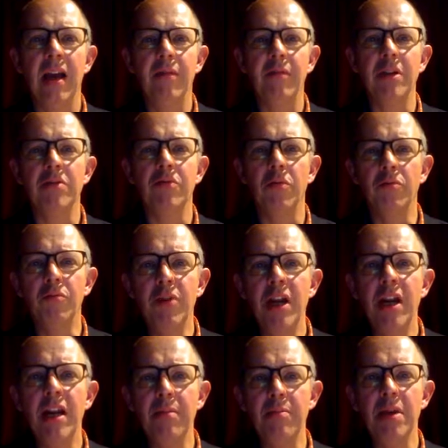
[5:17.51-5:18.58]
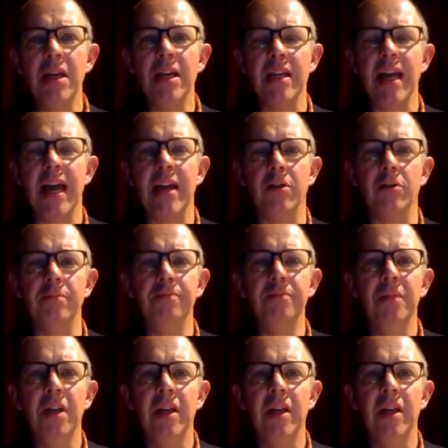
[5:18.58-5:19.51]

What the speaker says: which will really be an add-on